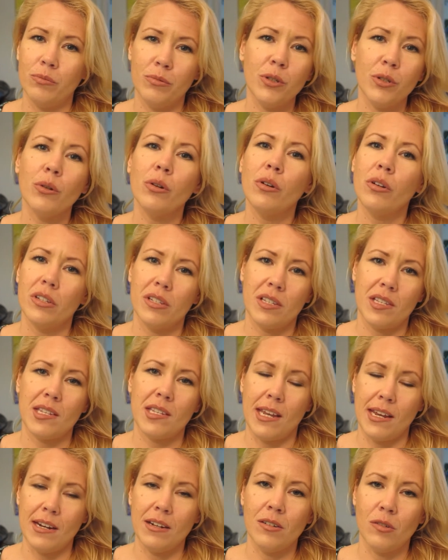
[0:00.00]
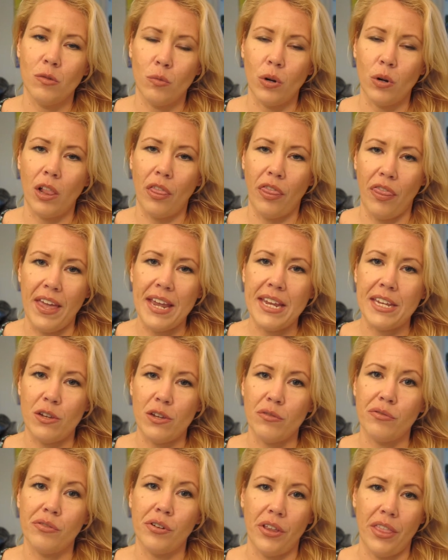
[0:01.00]
your skin will thank
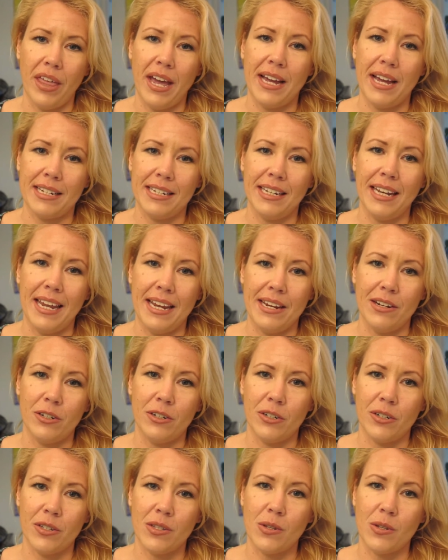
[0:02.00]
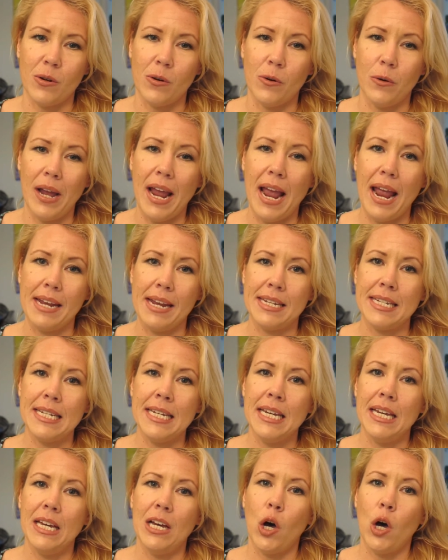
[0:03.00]
you for that later. So, and
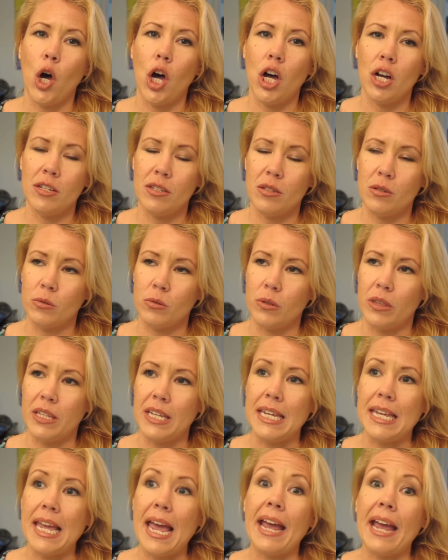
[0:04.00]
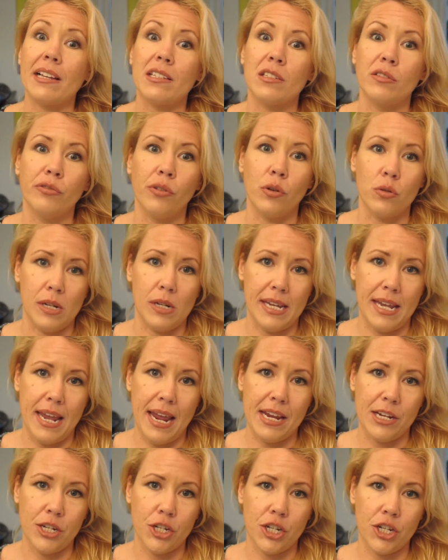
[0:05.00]
also the
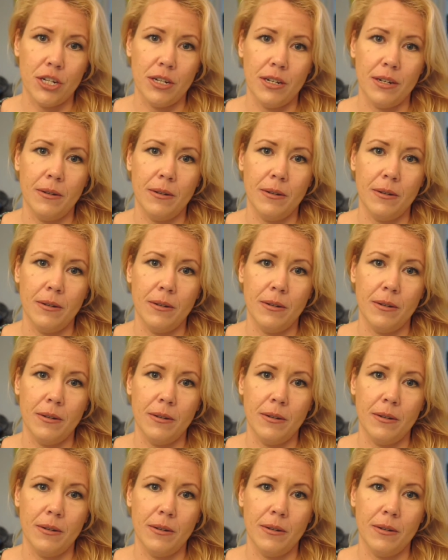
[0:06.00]
exfoliate,